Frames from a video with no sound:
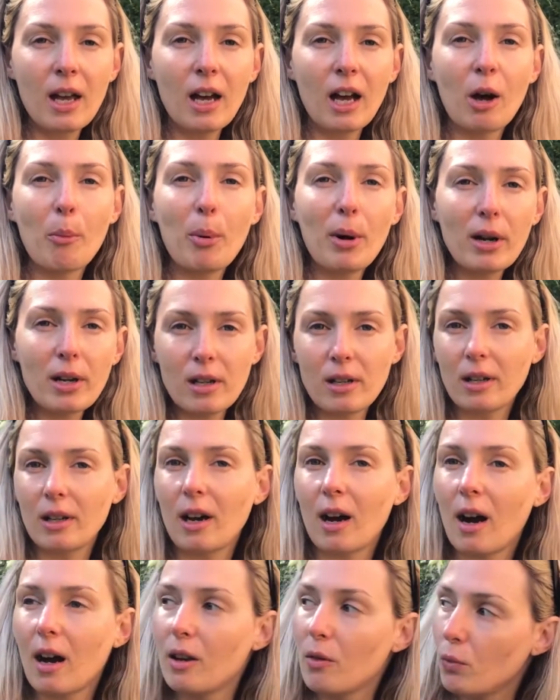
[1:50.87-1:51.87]
a pot in the
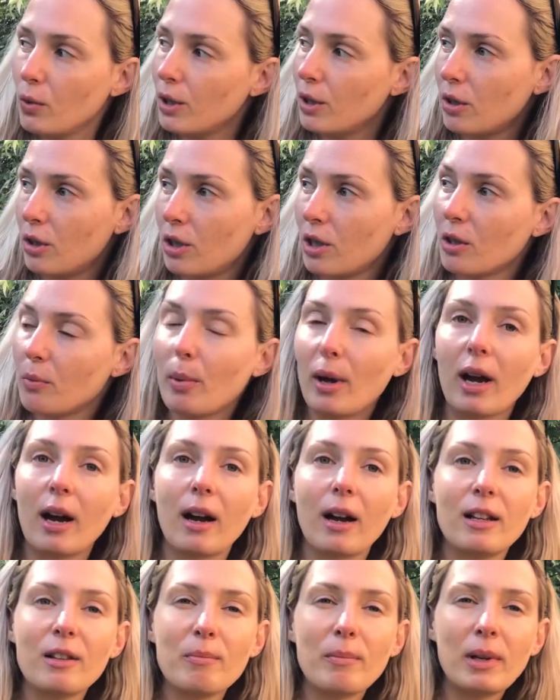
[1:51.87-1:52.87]
garden which is just
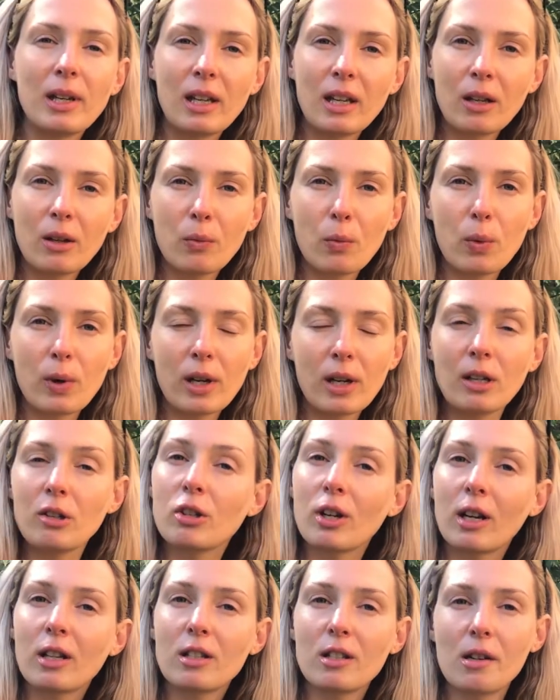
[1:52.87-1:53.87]
behind me, which
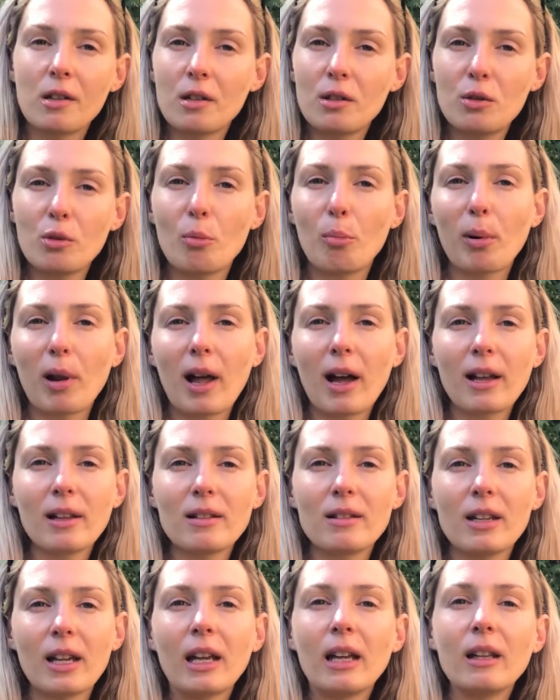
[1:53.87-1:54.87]
I started to
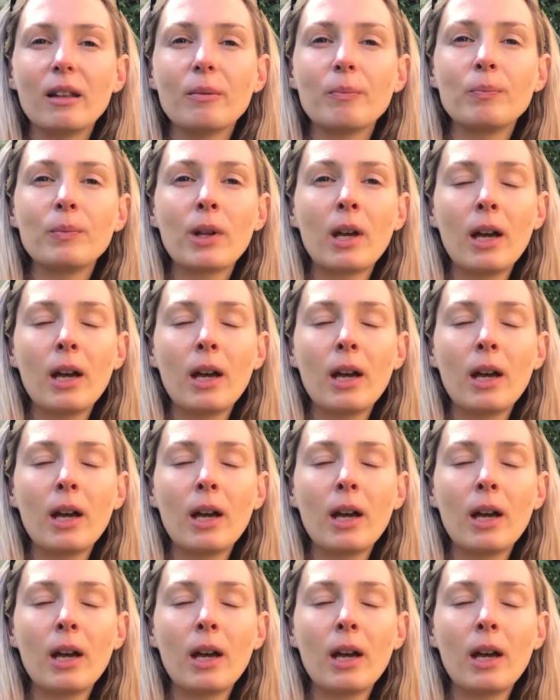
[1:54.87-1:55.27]
plant in